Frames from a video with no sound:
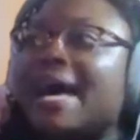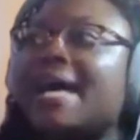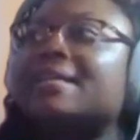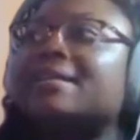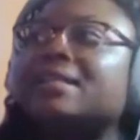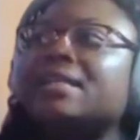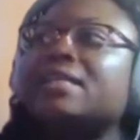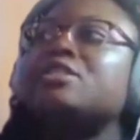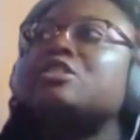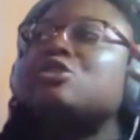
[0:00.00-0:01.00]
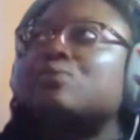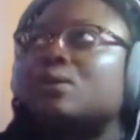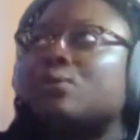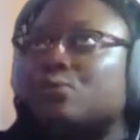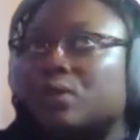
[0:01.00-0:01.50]
that leans to
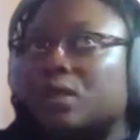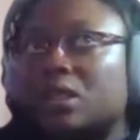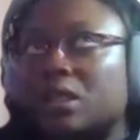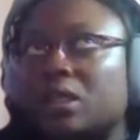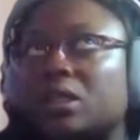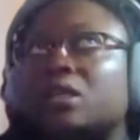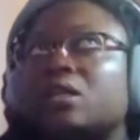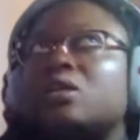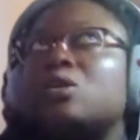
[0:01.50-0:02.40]
a really